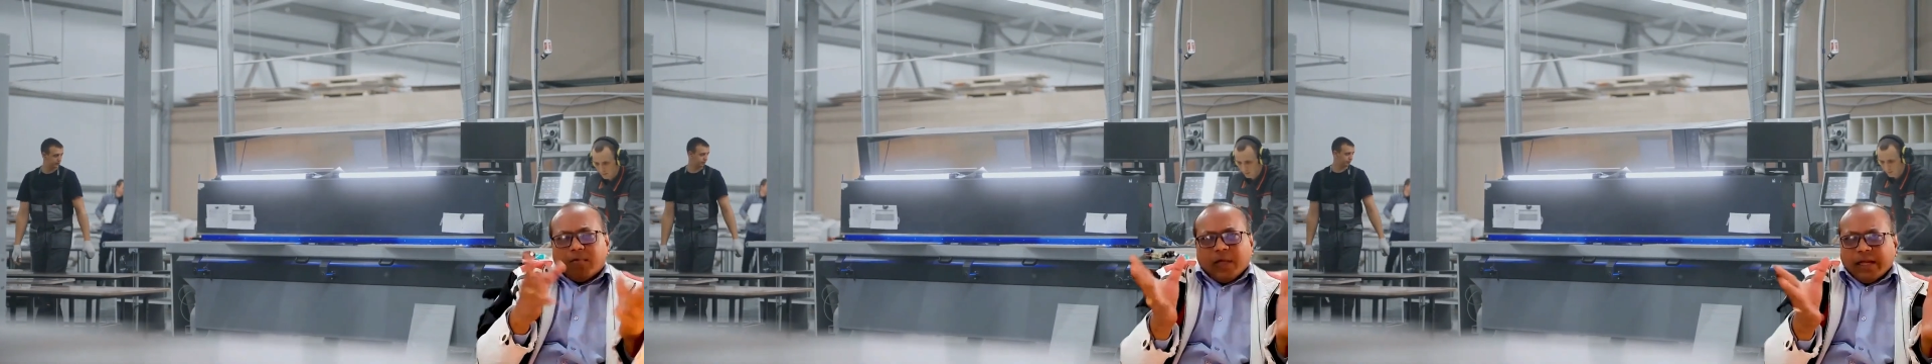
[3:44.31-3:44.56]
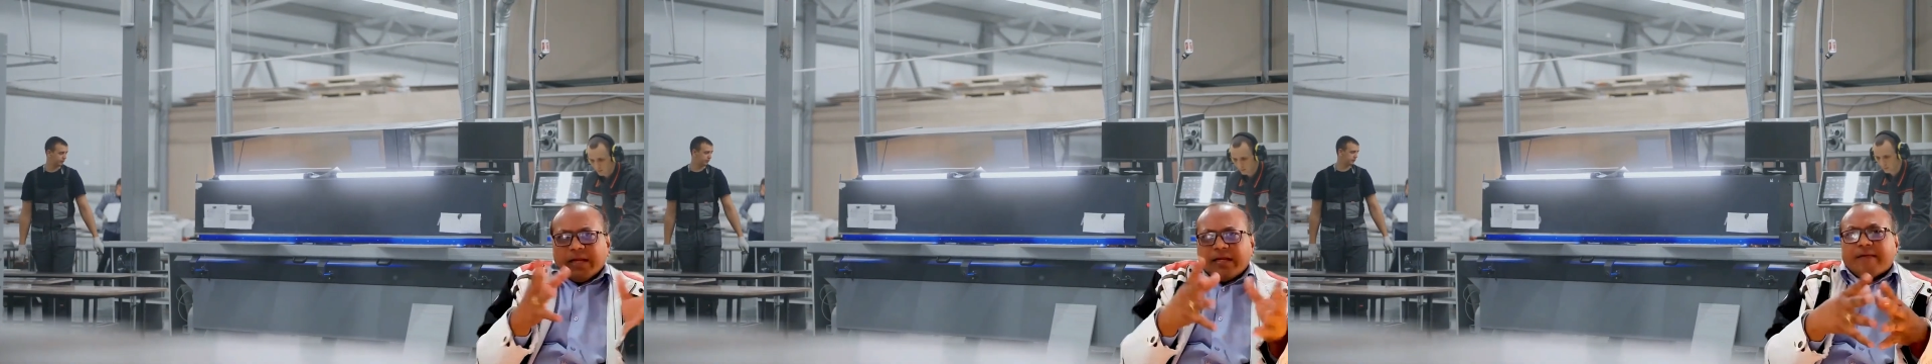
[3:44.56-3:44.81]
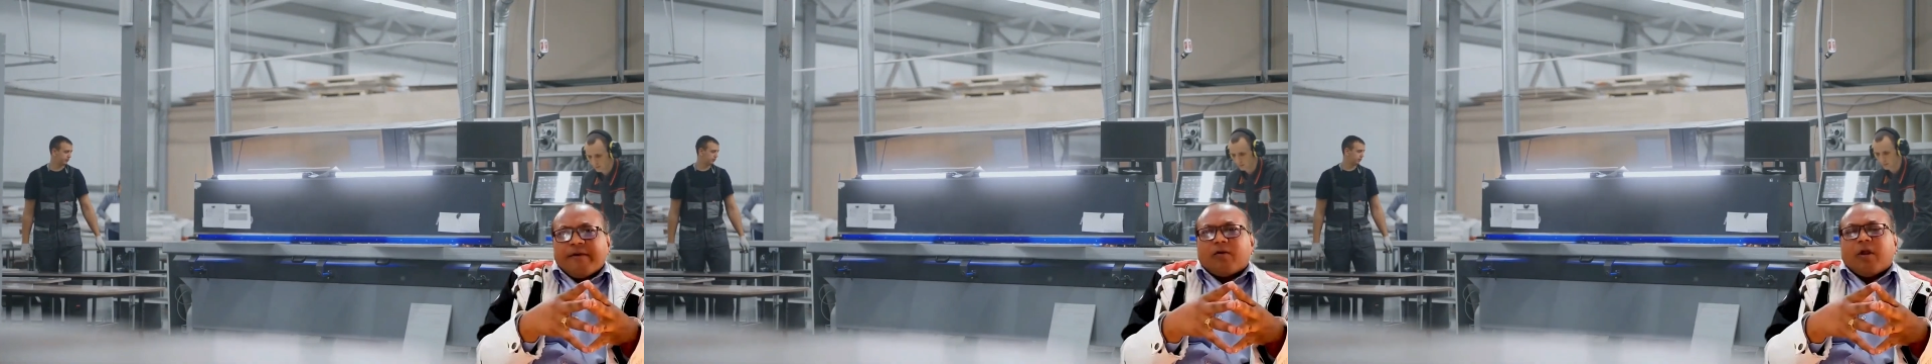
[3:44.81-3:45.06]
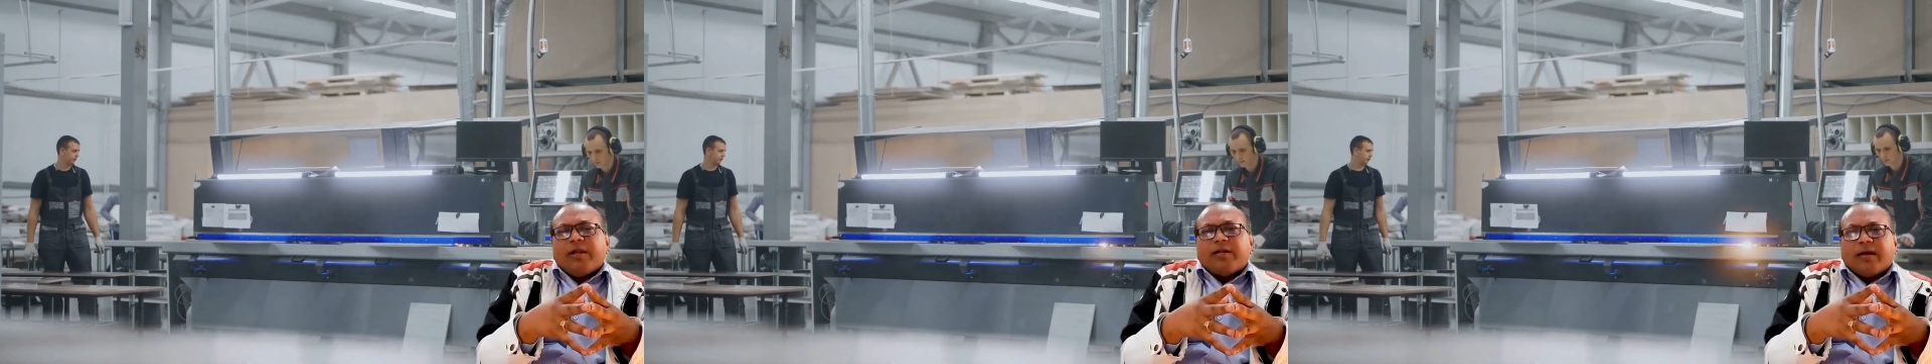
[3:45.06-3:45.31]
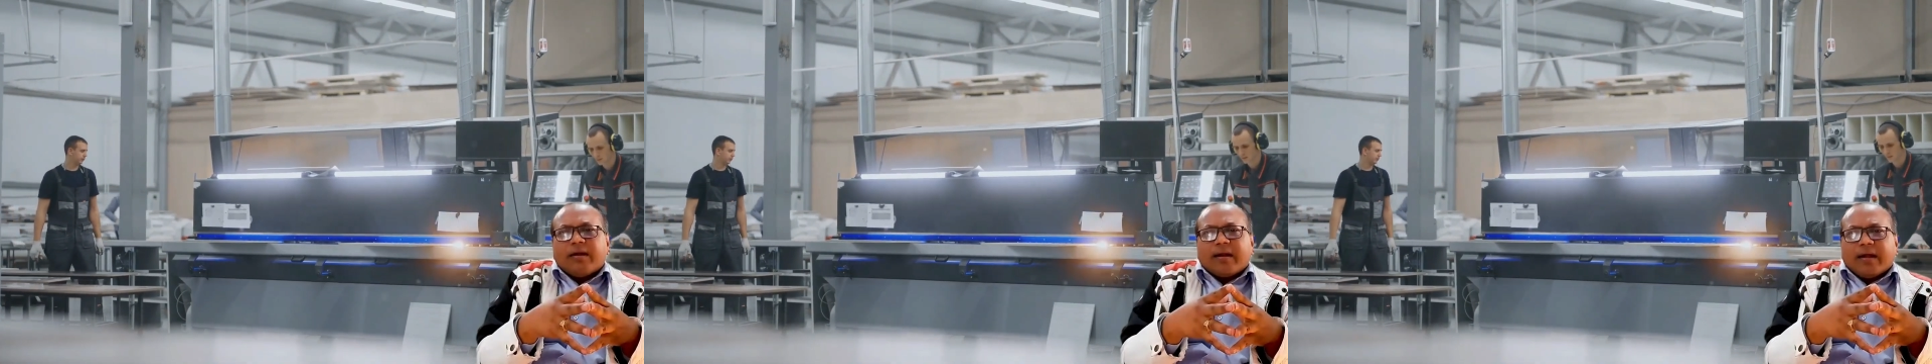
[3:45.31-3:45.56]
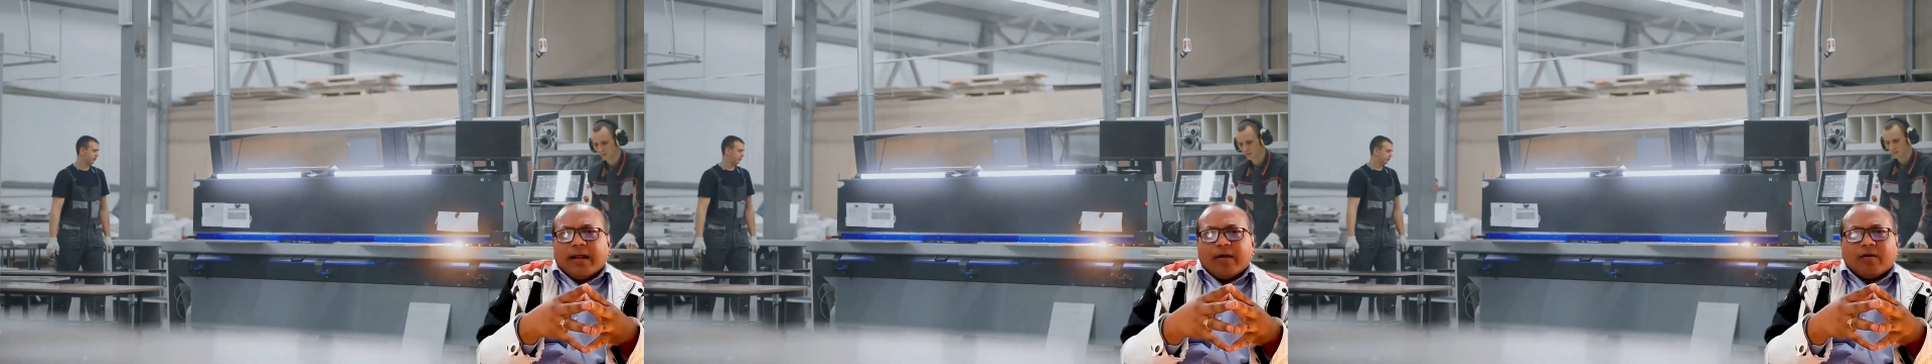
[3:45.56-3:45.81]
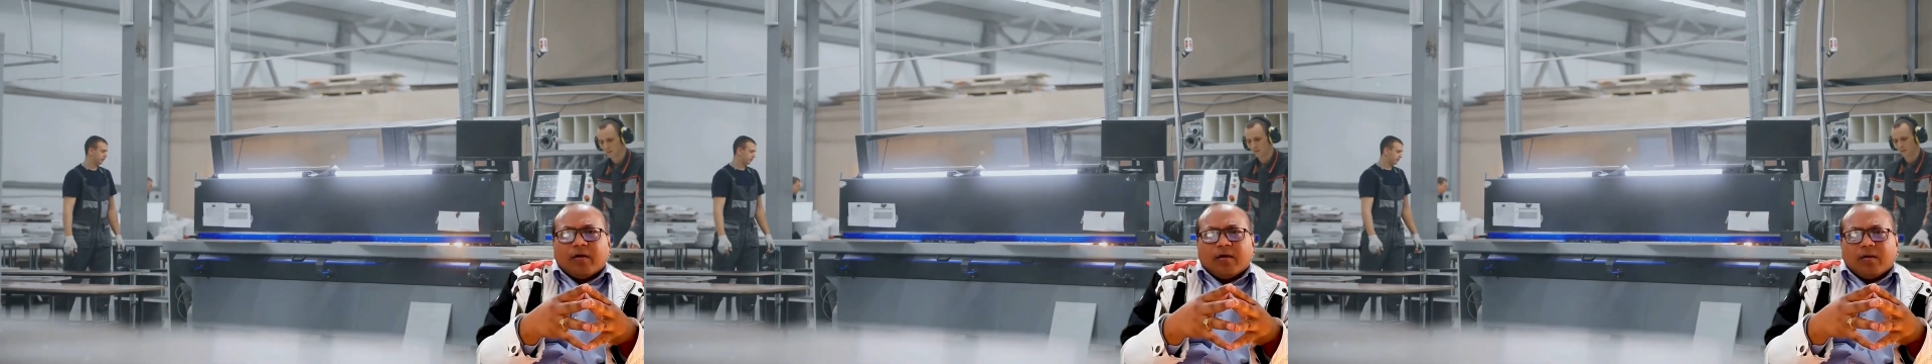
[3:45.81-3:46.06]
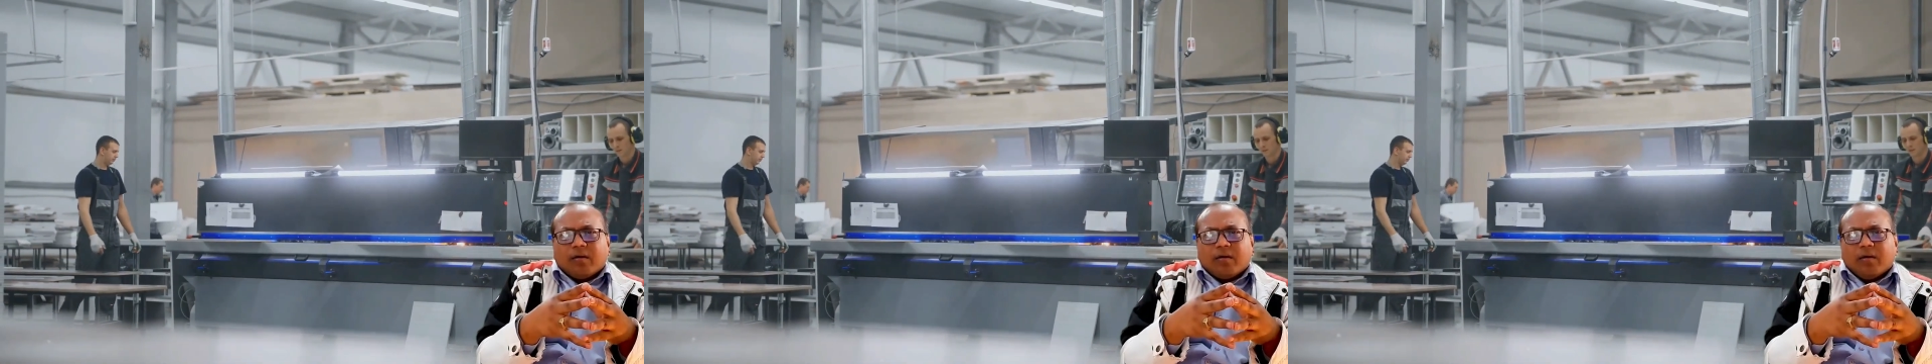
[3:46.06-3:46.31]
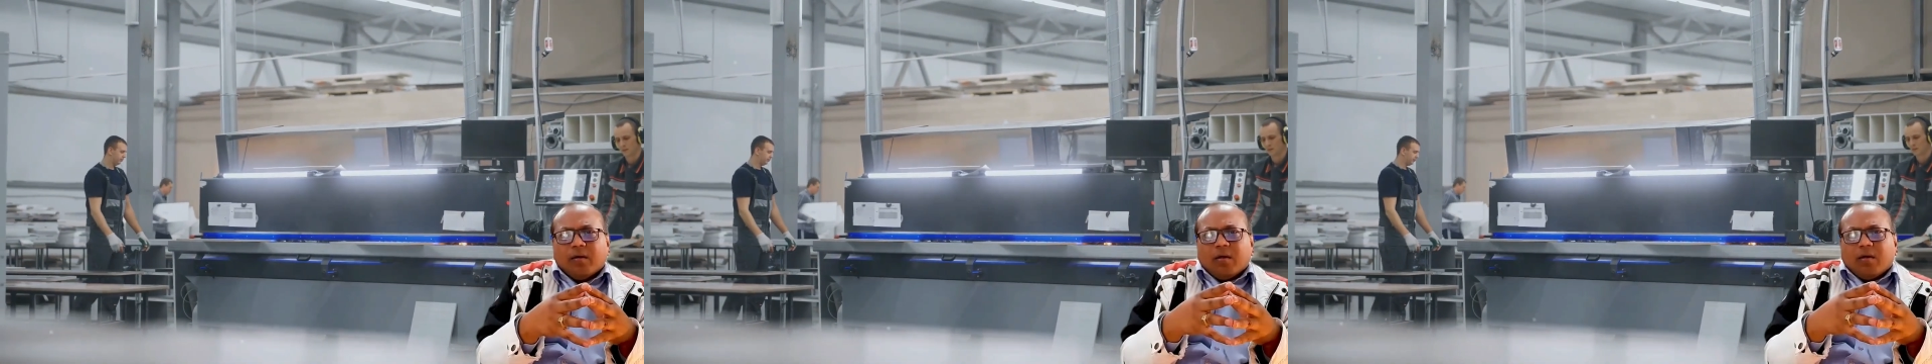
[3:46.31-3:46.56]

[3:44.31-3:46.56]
in India we call it undergrad or